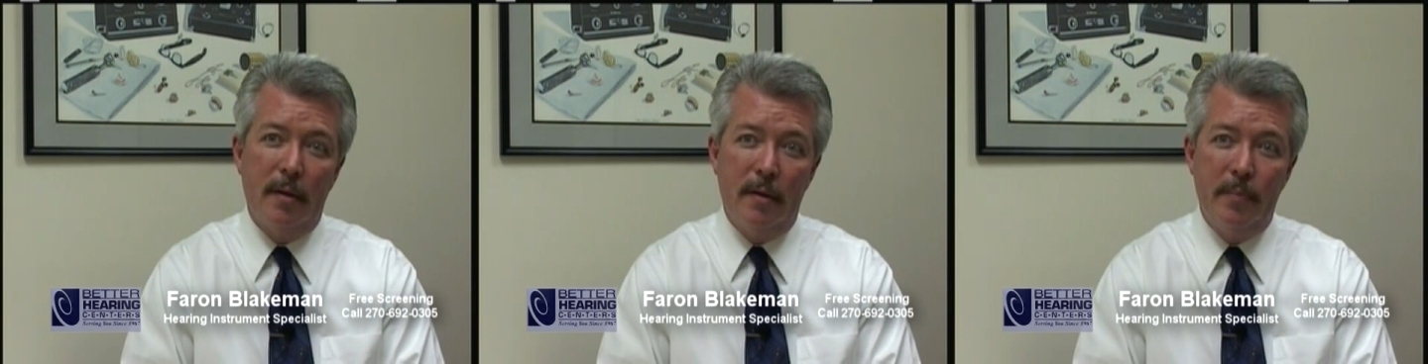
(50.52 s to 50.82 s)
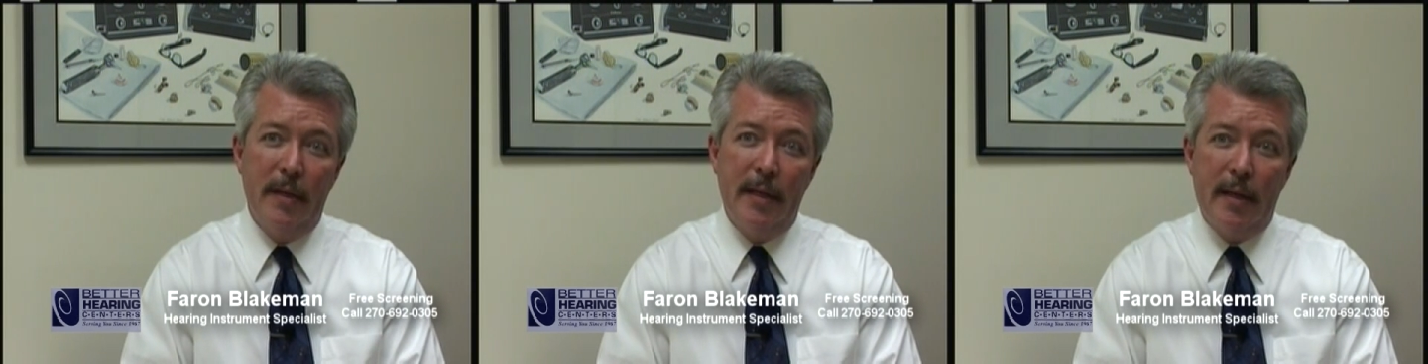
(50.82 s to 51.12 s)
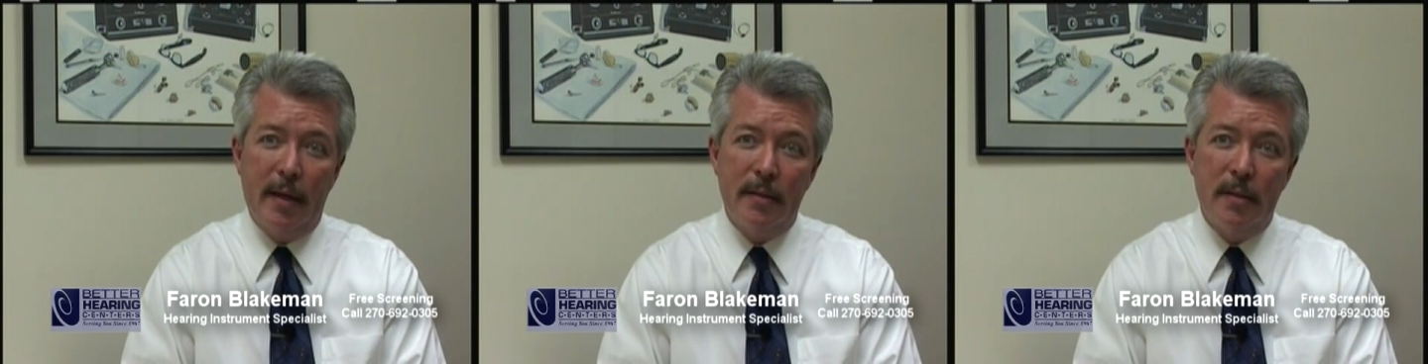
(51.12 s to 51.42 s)
In many
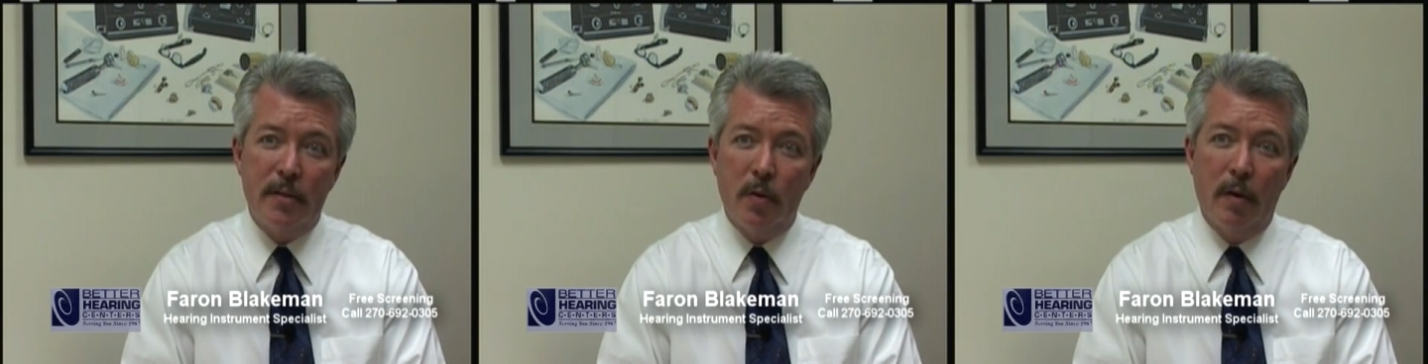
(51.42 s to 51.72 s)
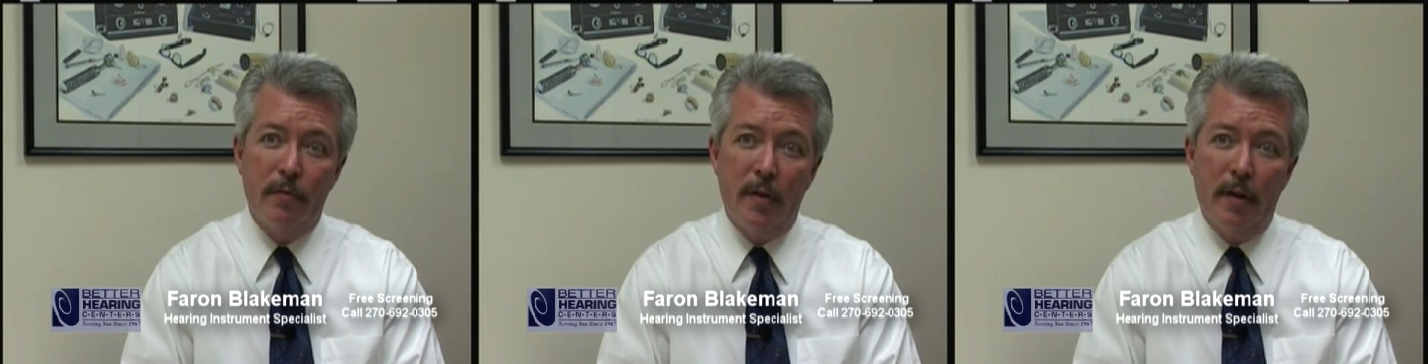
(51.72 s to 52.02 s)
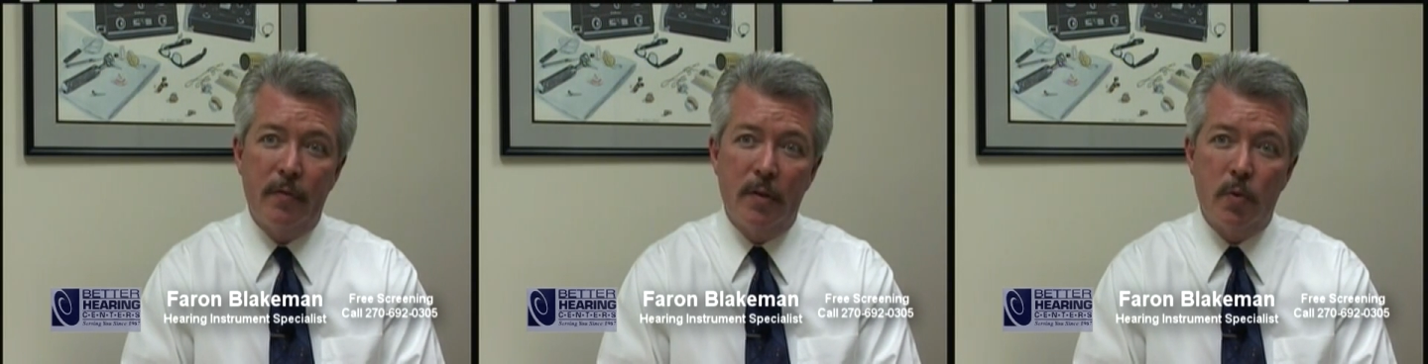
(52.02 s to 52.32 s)
cases, nerve
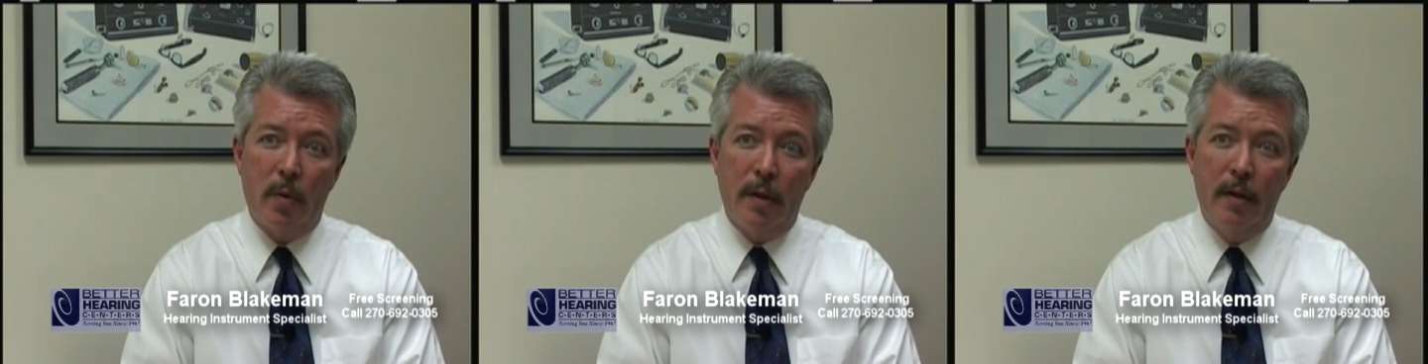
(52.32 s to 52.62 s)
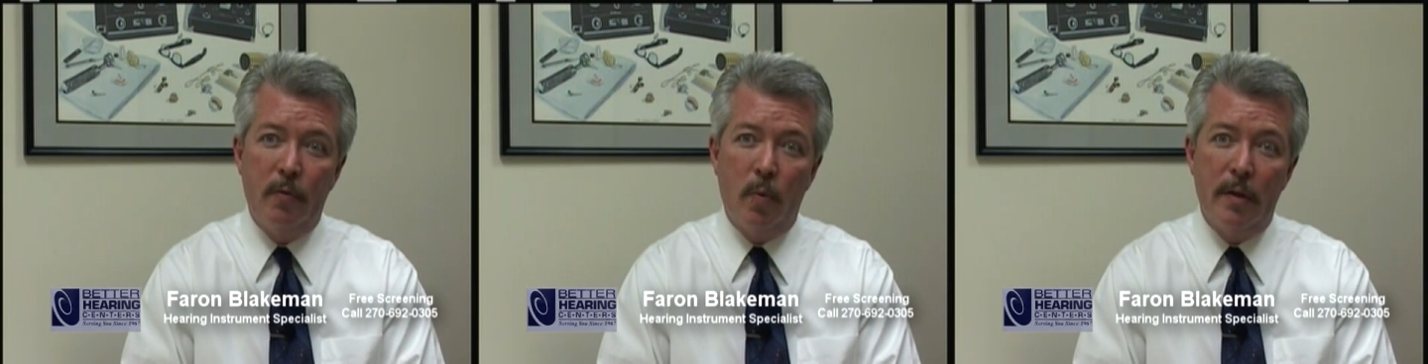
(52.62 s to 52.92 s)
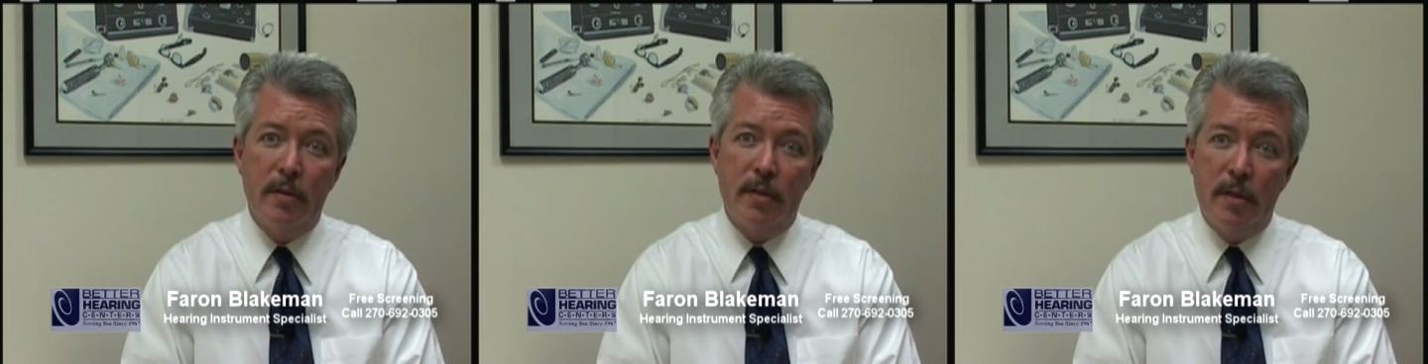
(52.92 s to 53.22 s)
deafness will leave
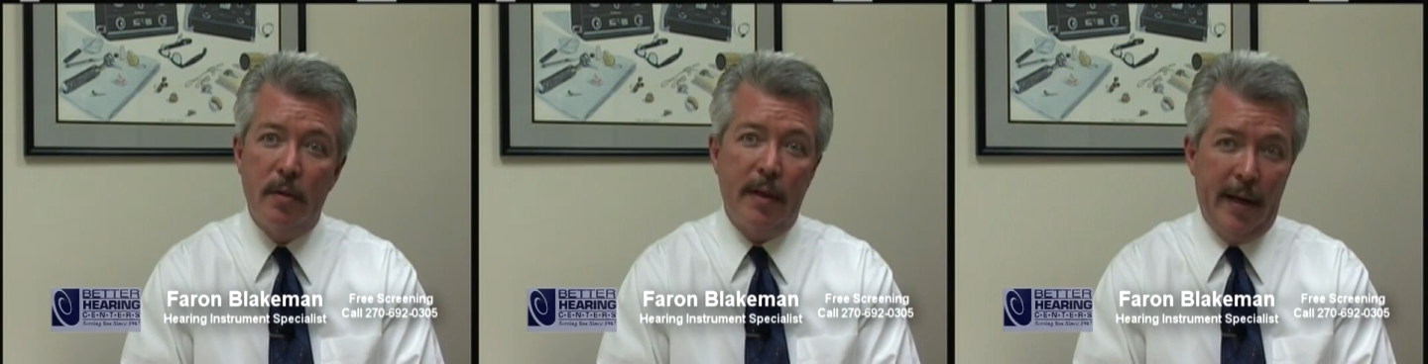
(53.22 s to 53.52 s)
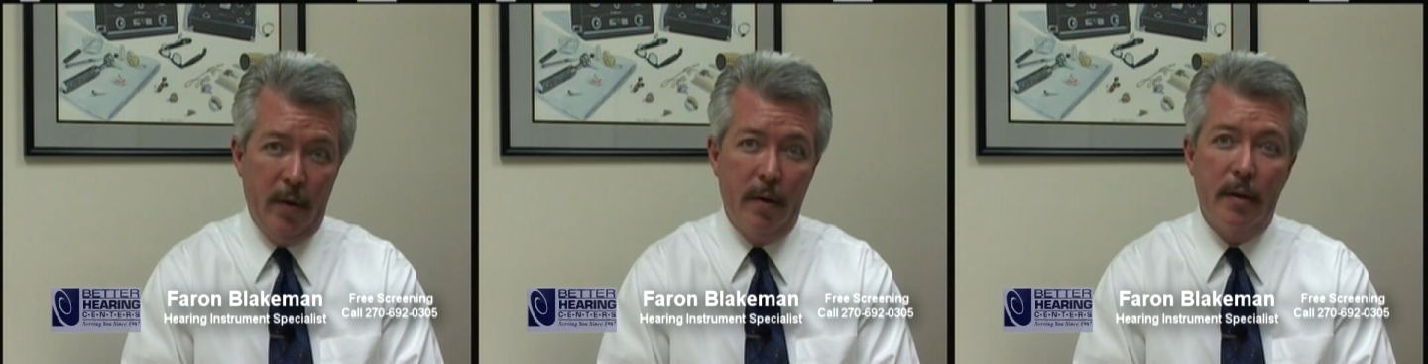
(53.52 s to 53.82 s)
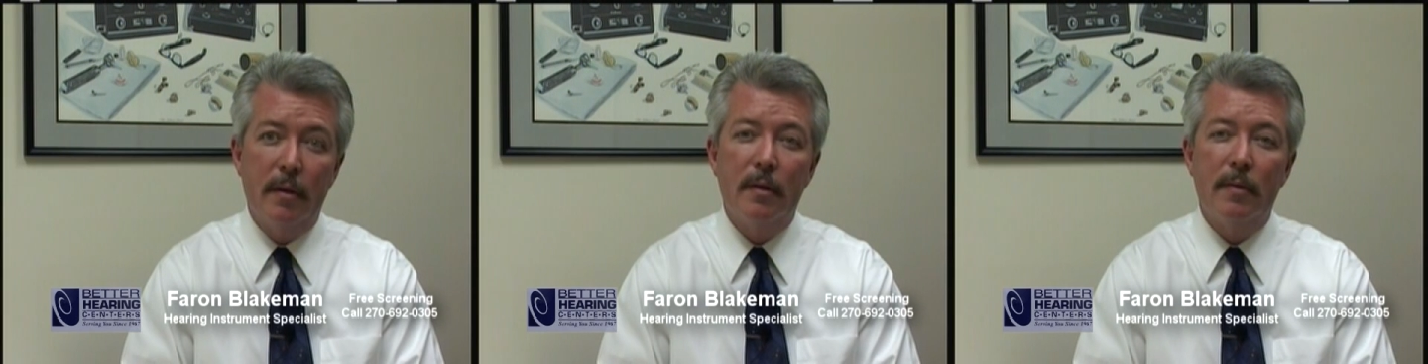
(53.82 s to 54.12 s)
one still
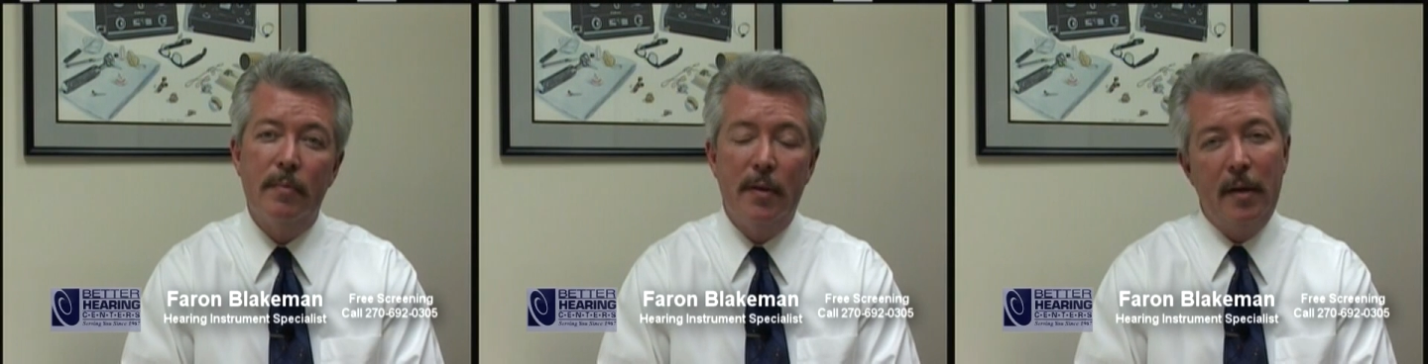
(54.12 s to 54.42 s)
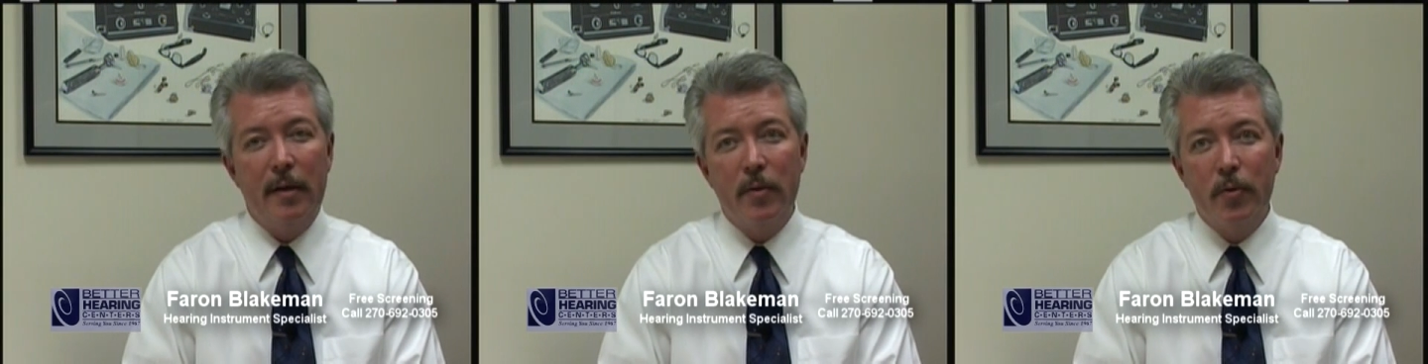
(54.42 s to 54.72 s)
hearing but not